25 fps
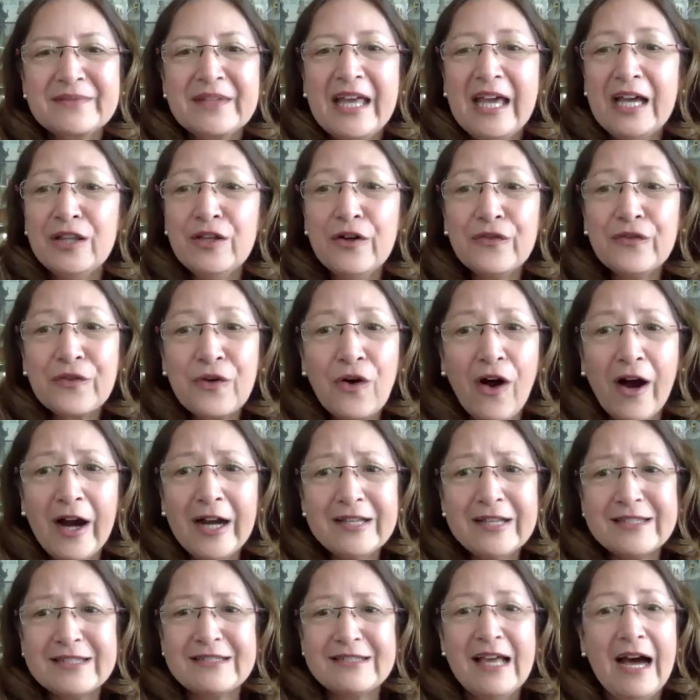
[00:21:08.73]
And of course,
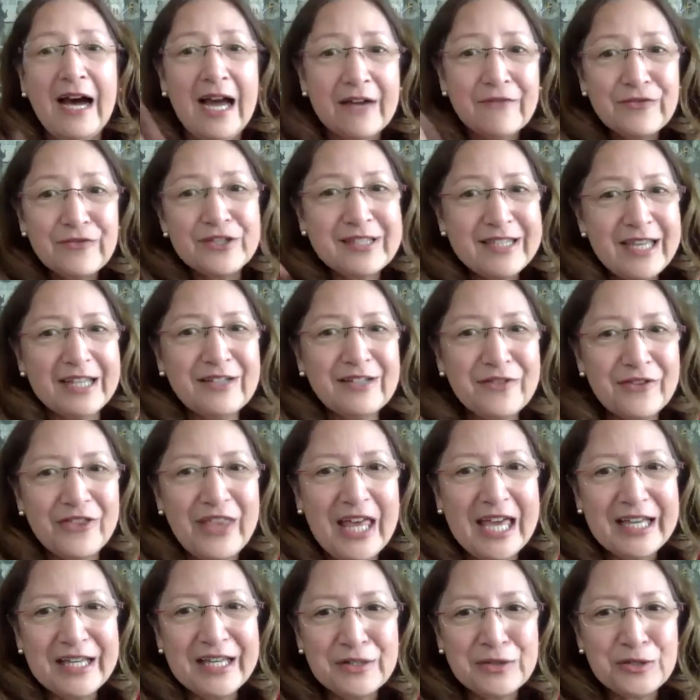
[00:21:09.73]
I have to say
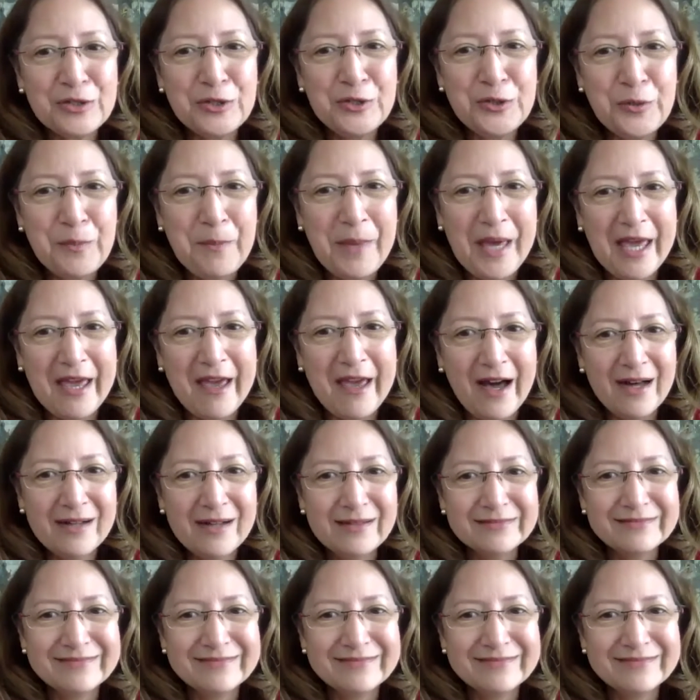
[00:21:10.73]
thank you to you, Bea.